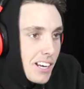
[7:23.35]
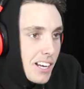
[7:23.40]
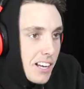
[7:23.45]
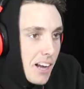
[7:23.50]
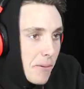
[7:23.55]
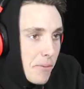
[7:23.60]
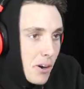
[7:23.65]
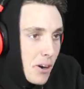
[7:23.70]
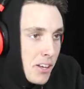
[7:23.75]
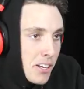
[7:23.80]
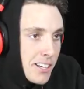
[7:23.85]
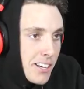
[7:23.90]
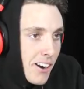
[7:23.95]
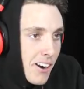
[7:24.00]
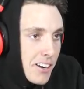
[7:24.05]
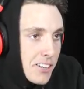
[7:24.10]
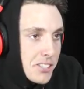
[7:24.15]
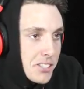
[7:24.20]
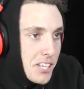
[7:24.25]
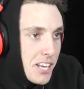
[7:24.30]
I'm really
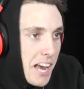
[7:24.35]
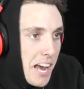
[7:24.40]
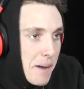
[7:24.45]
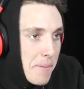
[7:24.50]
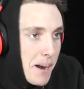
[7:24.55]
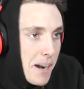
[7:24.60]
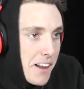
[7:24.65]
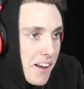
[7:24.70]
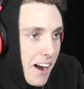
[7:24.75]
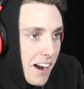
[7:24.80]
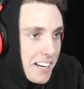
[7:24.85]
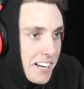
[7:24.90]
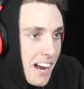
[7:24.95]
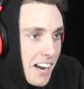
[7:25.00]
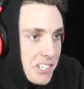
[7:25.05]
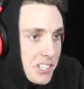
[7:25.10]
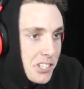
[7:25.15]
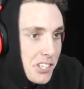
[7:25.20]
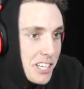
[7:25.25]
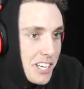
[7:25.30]
curious to see how many I can
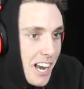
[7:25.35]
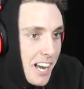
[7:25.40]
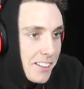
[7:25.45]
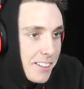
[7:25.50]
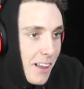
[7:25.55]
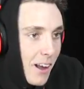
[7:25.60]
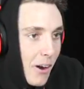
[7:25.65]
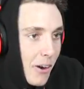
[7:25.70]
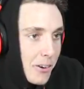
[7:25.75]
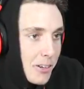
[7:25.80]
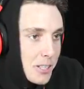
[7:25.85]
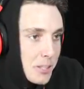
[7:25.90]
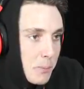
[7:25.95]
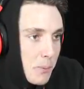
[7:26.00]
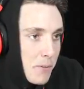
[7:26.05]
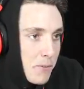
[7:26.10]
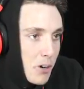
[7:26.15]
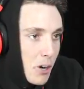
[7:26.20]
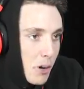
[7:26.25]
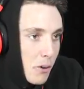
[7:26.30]
actually get though, because
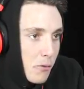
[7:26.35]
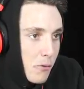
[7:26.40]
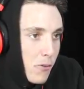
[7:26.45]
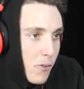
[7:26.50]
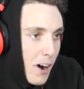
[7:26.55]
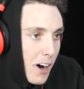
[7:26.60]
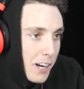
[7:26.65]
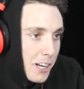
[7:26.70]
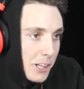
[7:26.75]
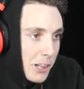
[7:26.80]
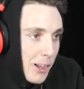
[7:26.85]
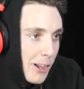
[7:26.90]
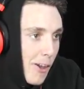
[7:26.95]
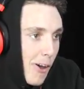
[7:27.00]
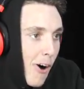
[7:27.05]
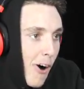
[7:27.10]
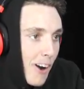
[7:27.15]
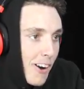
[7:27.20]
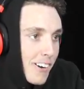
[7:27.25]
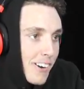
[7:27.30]
we've got a fucking
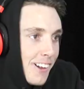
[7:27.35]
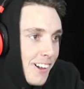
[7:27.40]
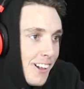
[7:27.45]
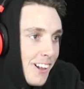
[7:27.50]
lot.